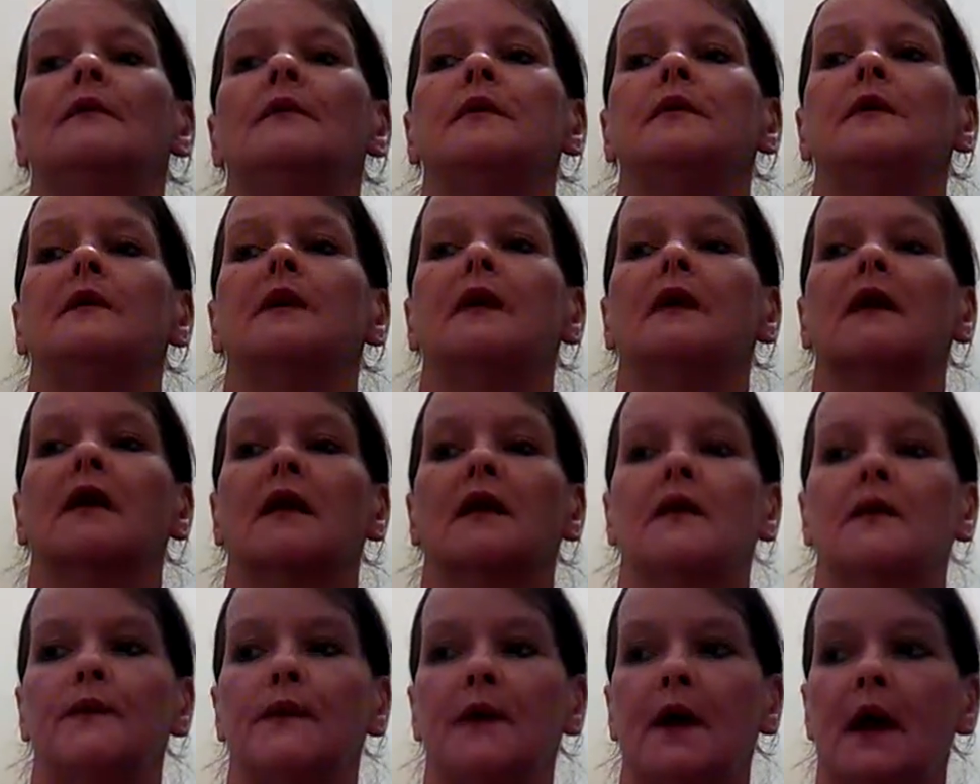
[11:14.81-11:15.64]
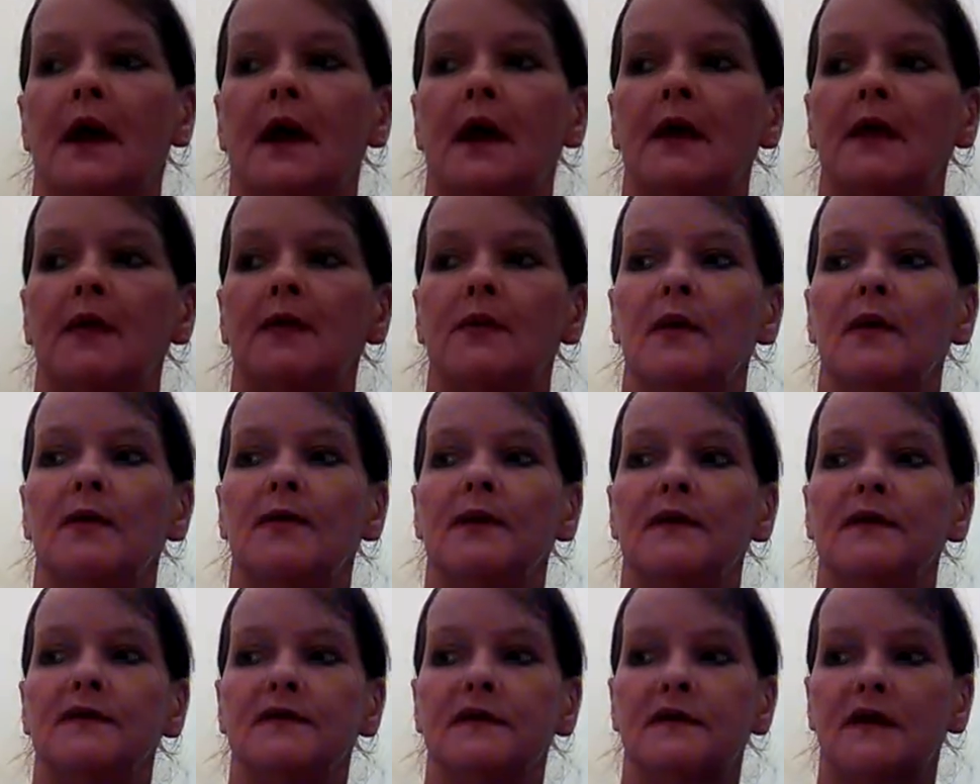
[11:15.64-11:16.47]
you're going to find that
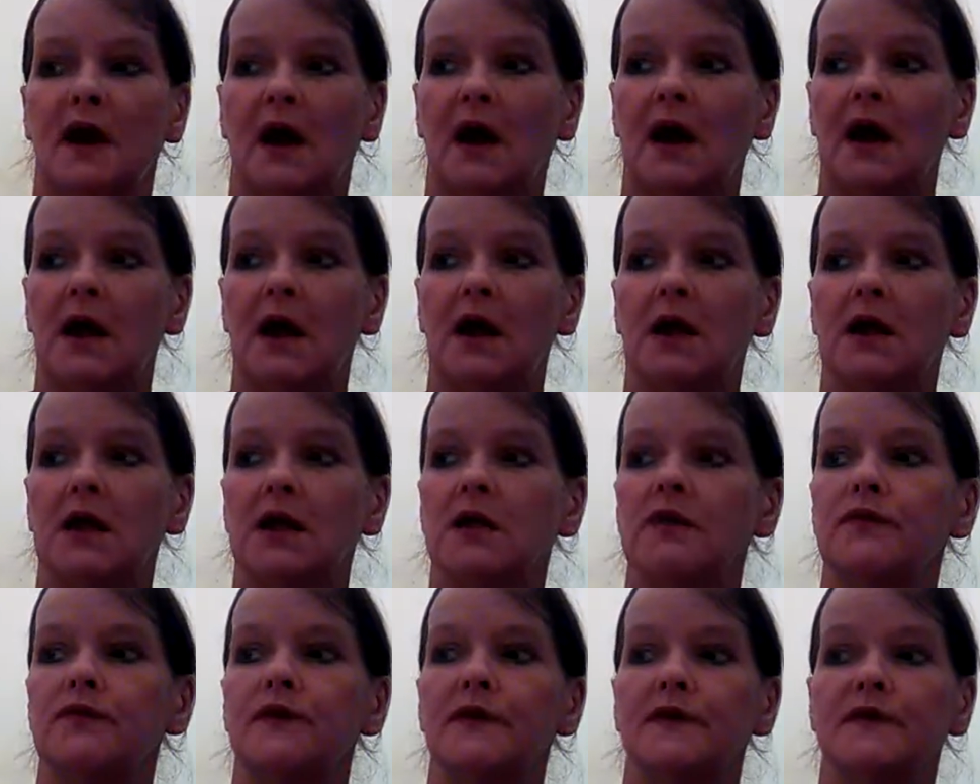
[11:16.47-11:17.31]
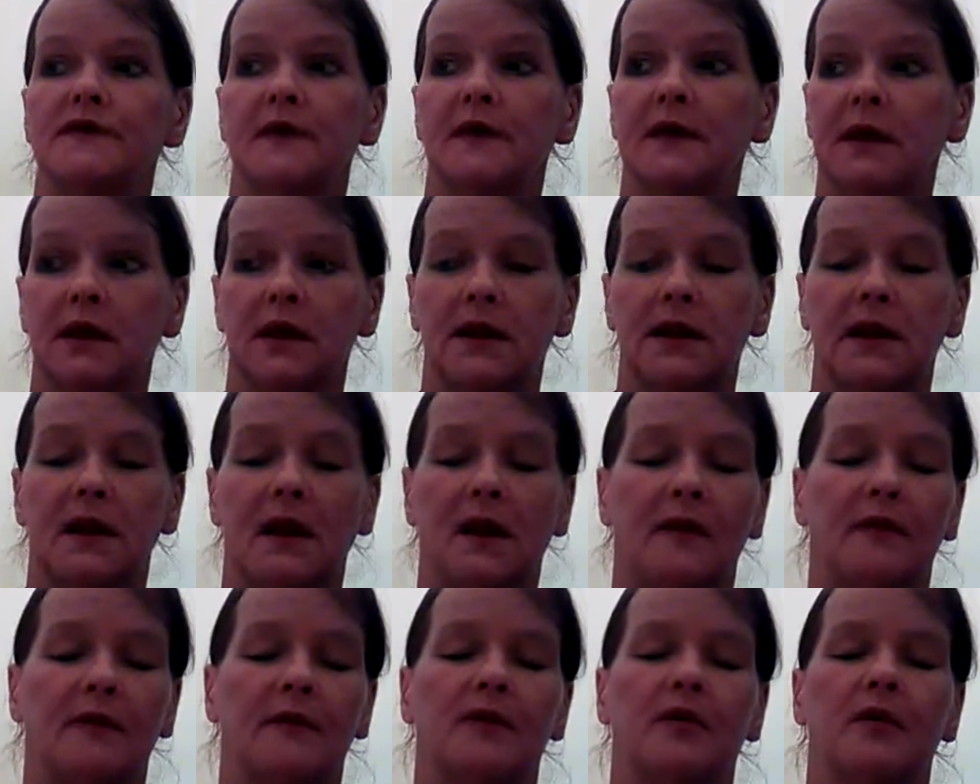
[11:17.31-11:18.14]
this child, just like any
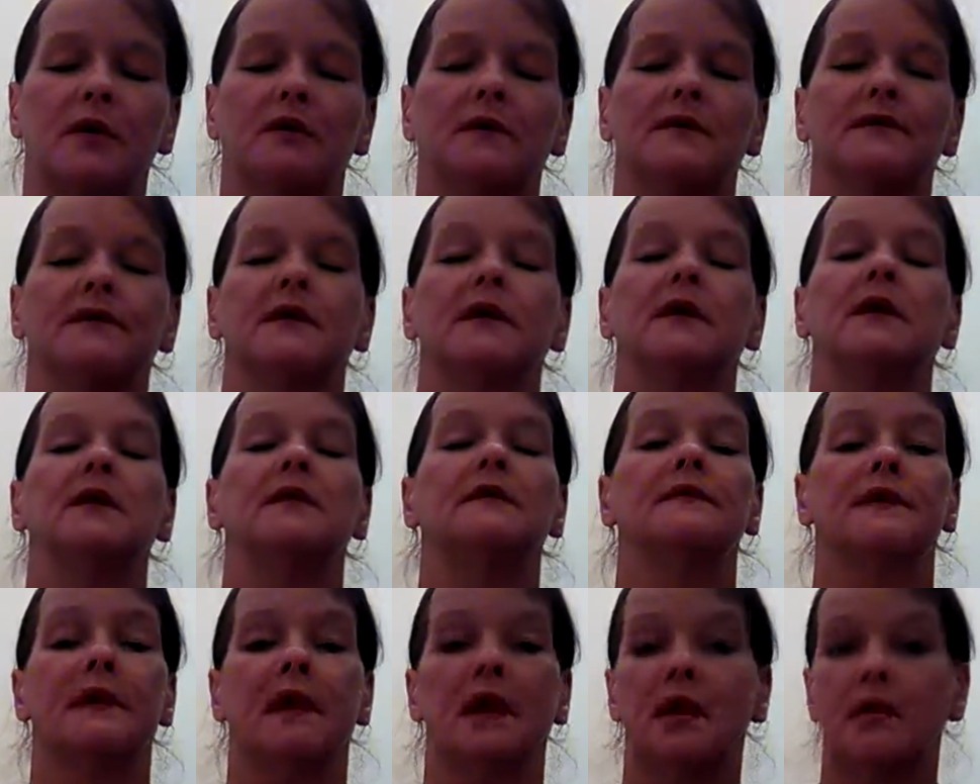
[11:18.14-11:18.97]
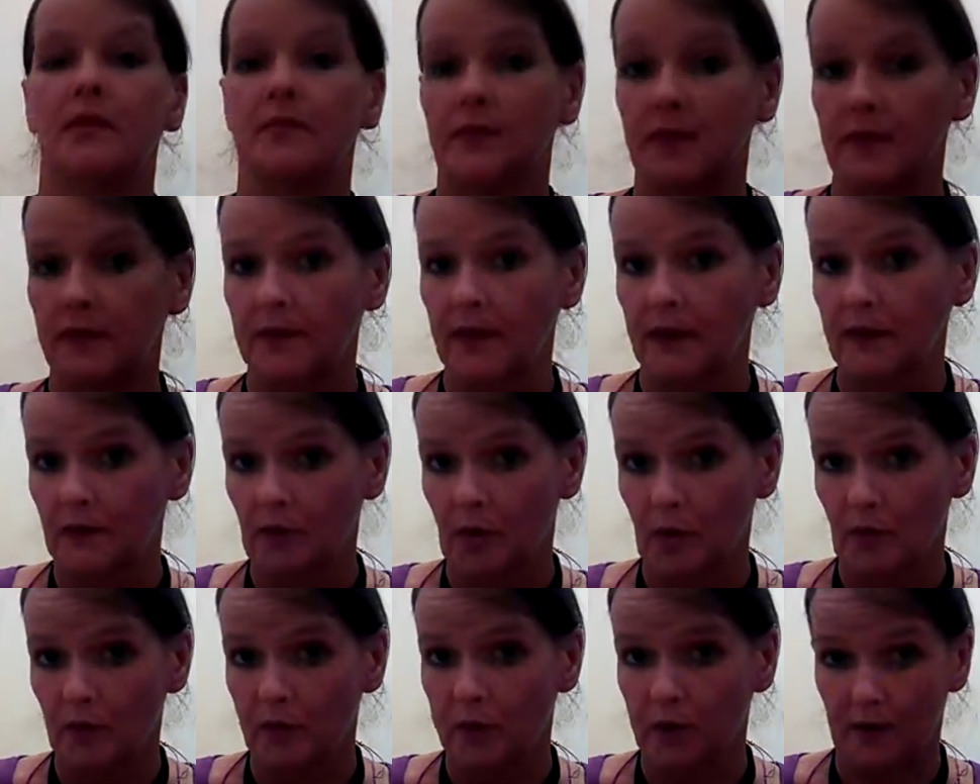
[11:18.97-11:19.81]
other person, is going to be their
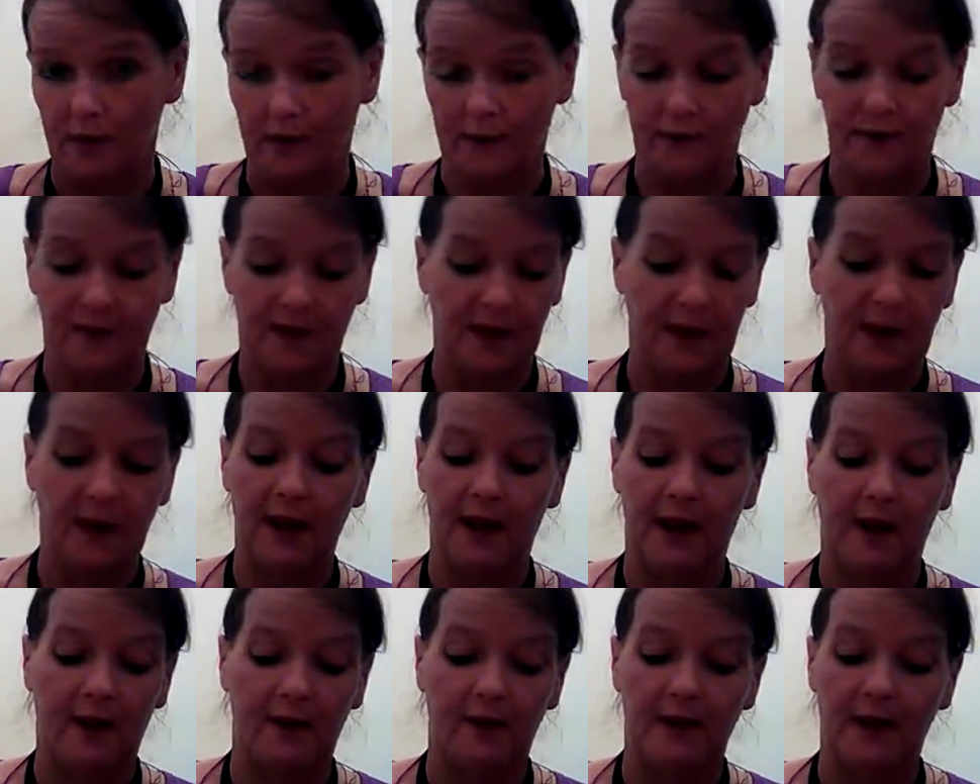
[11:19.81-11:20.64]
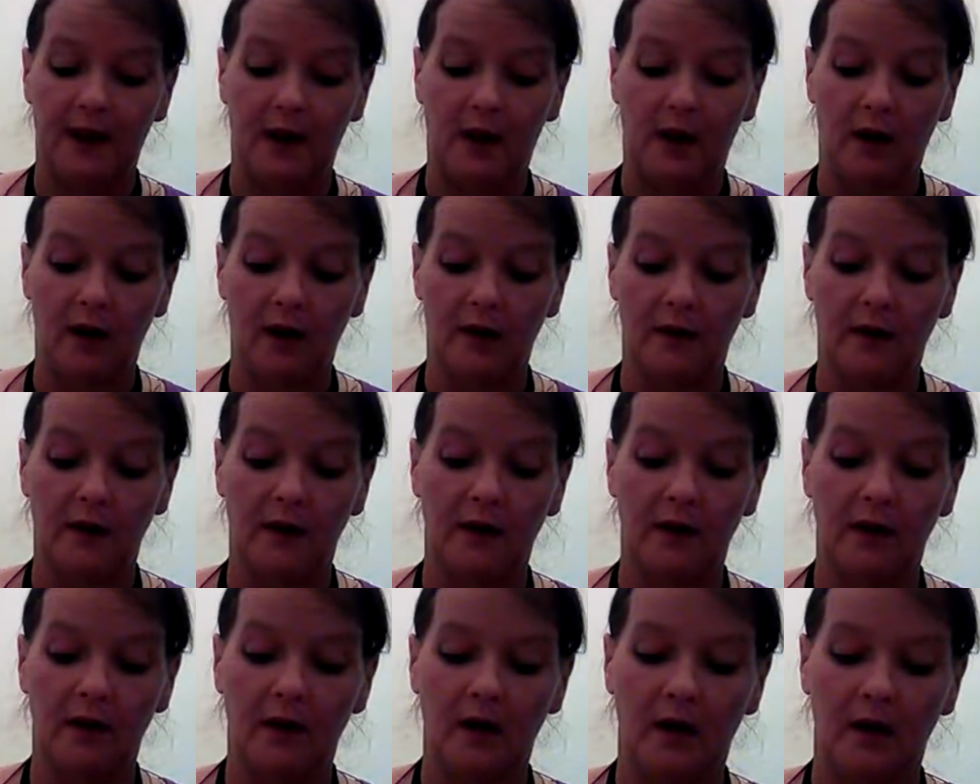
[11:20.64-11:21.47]
own person, and they're not going
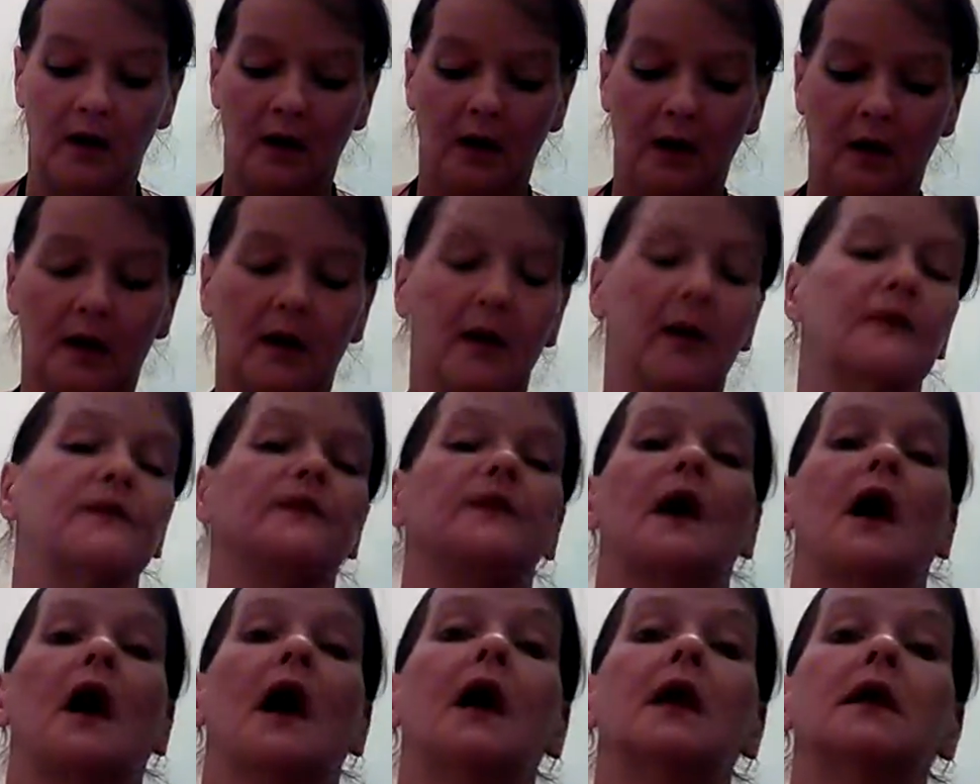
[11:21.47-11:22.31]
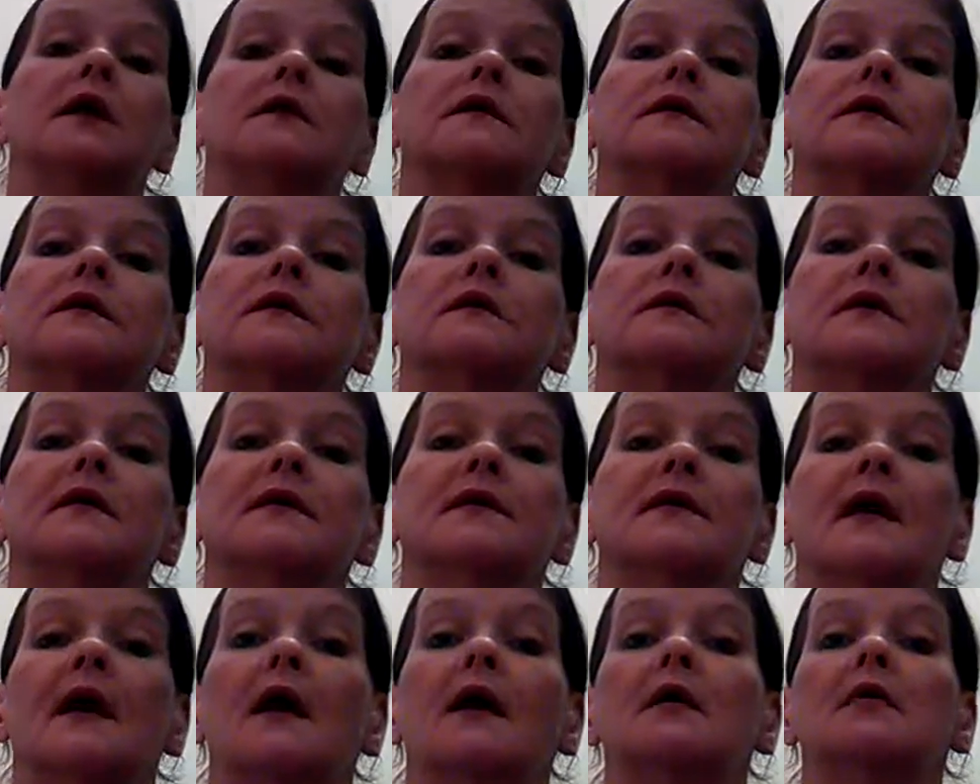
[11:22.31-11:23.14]
to conform to
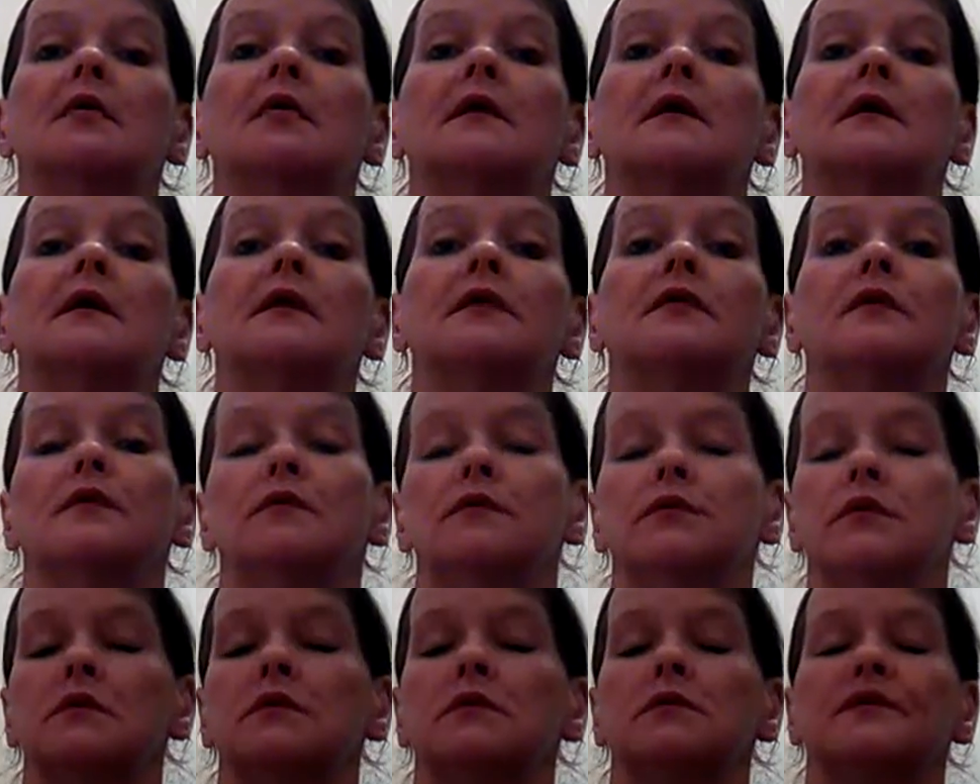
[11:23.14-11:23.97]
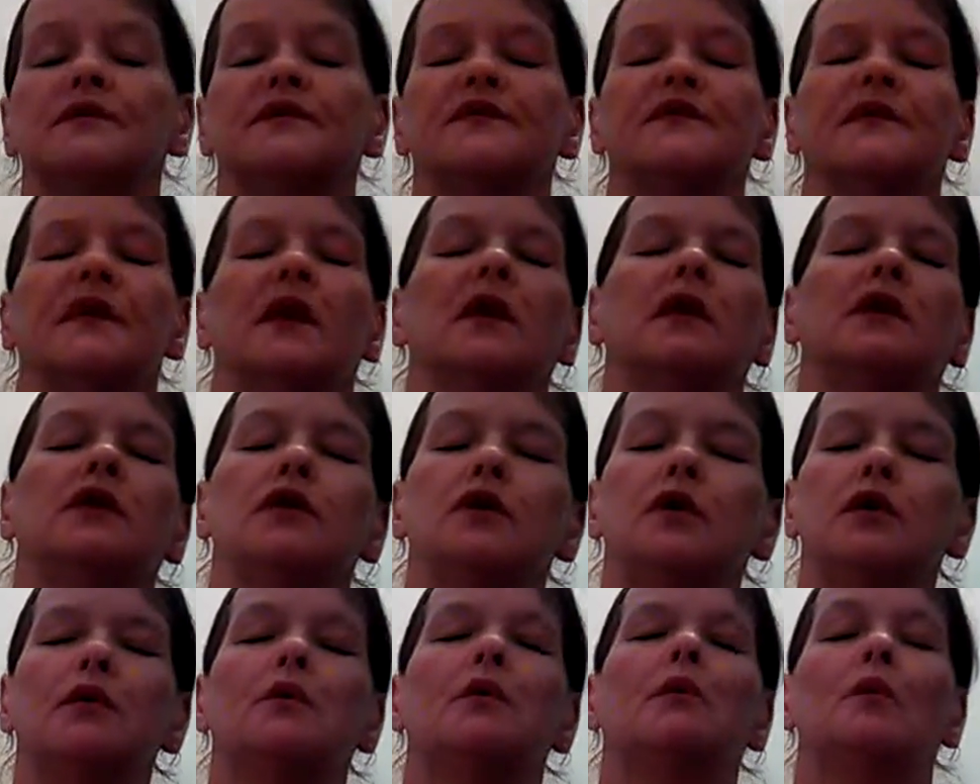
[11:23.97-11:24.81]
exactly the rules that
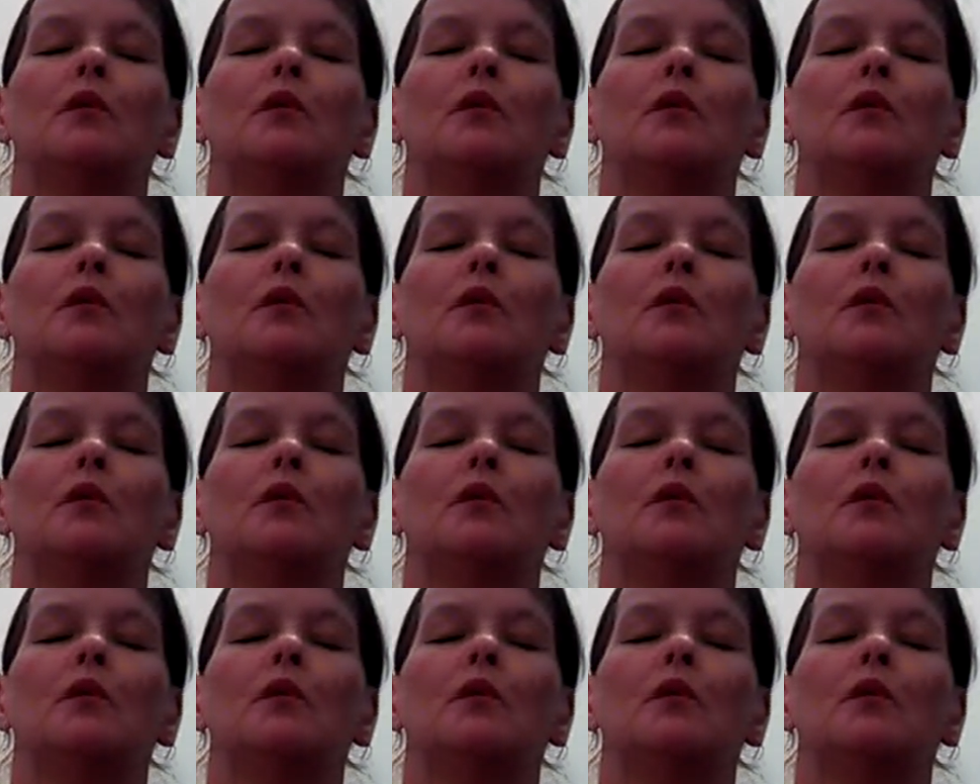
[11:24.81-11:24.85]
you